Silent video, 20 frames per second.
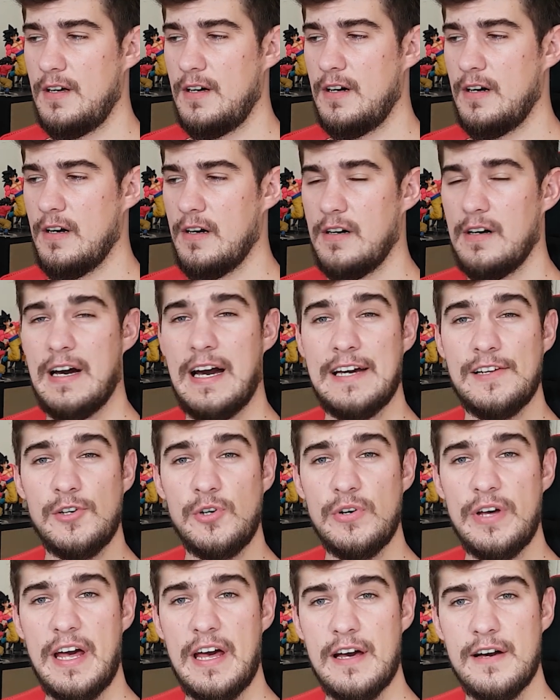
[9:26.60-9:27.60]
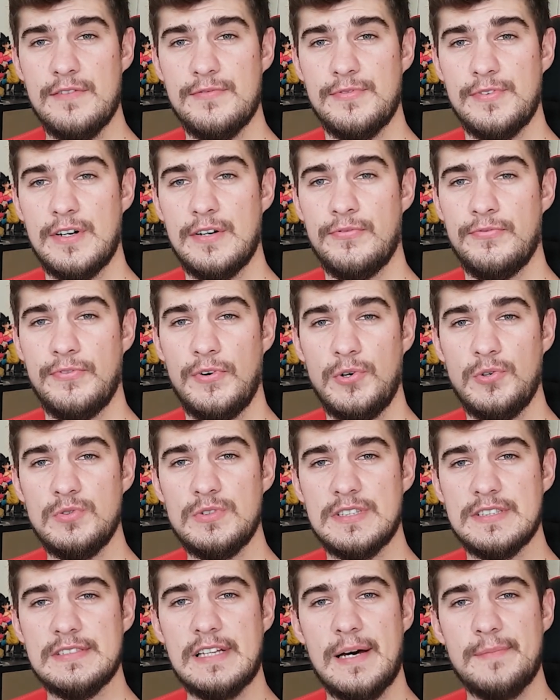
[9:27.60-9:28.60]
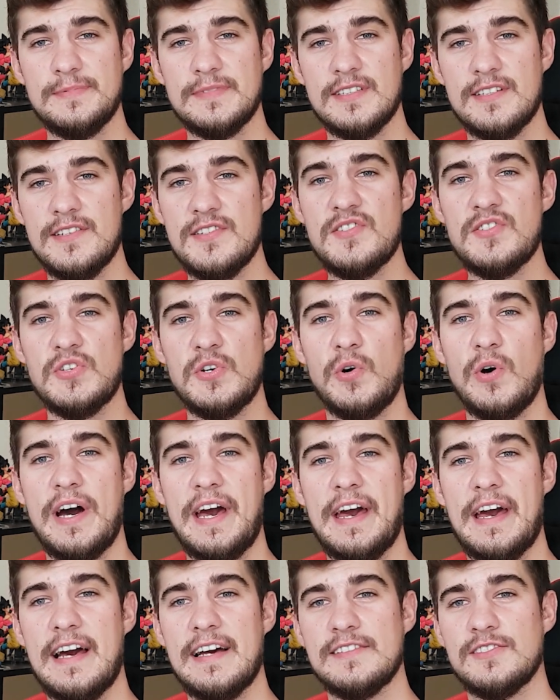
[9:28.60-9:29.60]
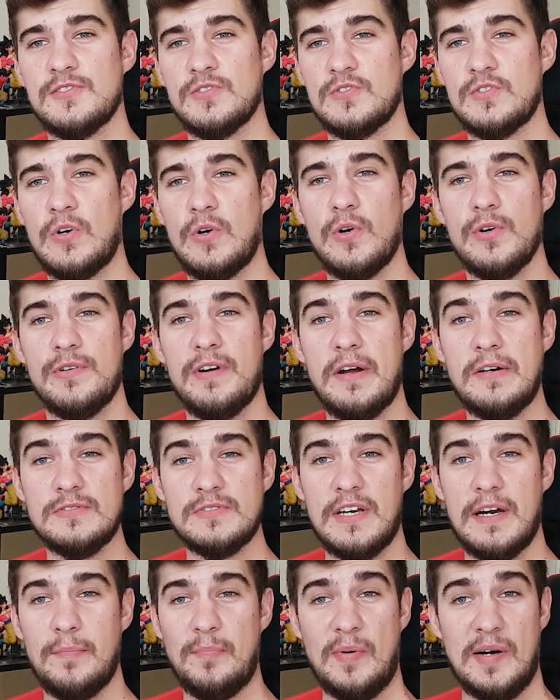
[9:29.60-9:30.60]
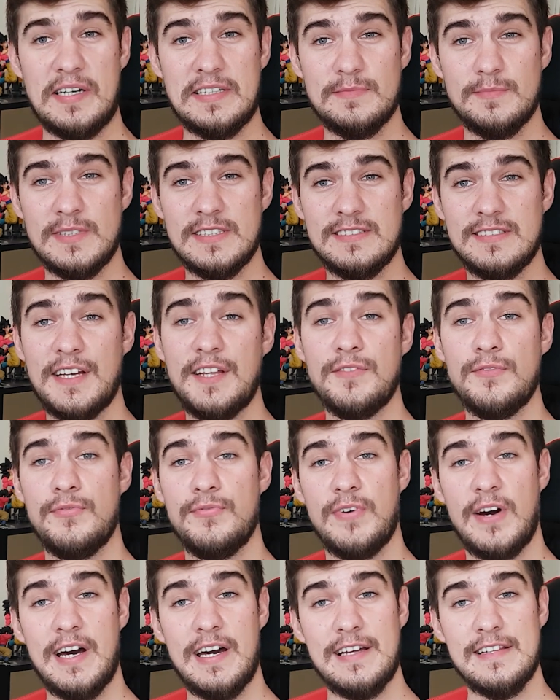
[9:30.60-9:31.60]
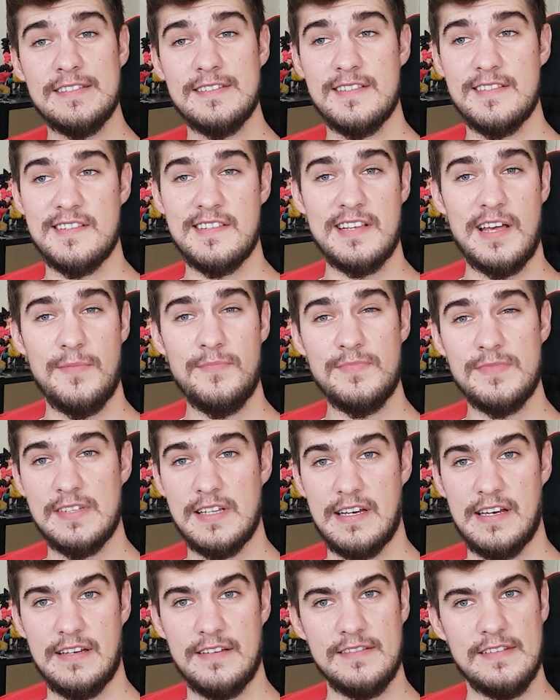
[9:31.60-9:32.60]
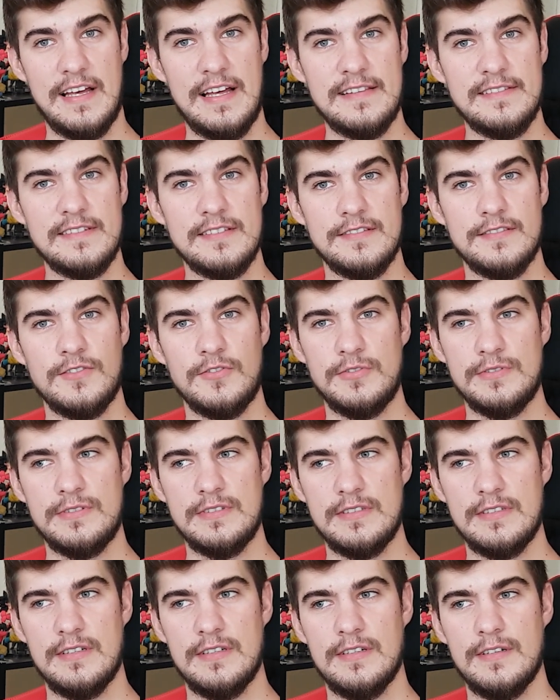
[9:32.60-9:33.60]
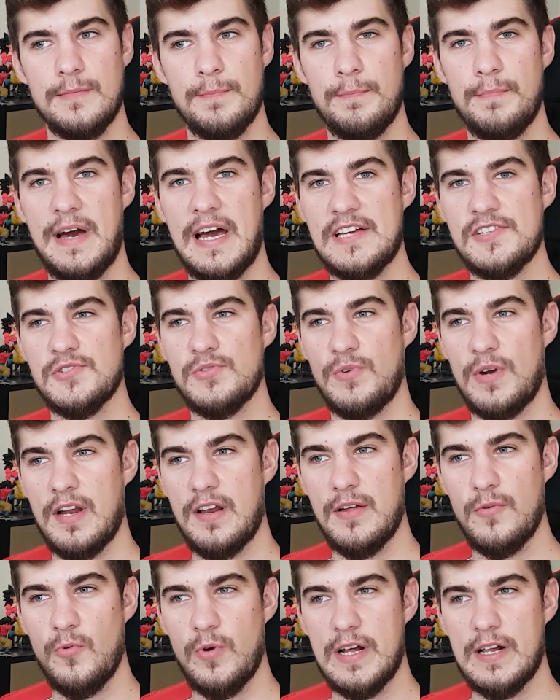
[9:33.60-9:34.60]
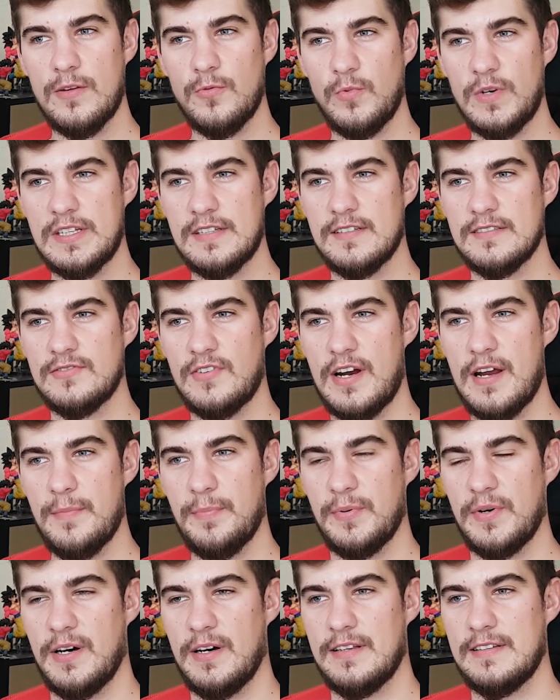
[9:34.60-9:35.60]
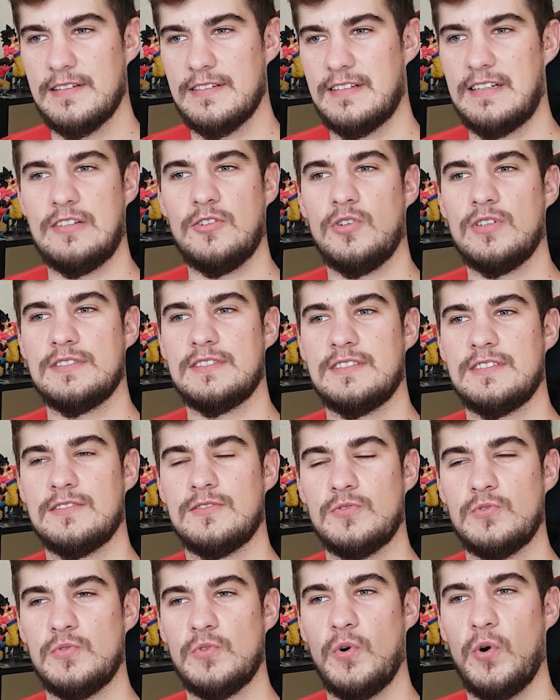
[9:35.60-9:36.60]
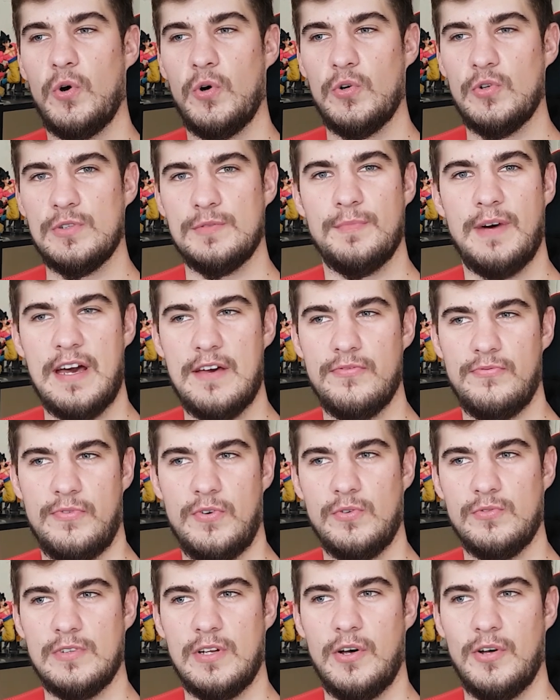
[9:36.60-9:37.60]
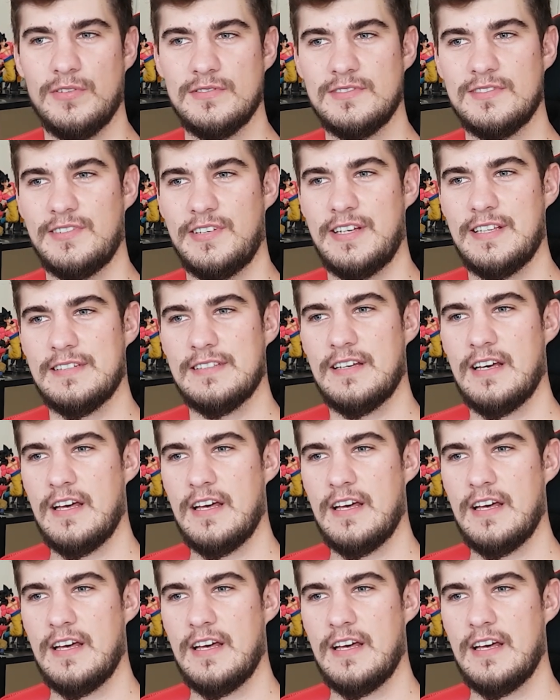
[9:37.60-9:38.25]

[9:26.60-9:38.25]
Uh, I don't have a phone adapter so I had to go around the apartment and find something that could uh, match really well with the tripod in order to hold my phone onto it.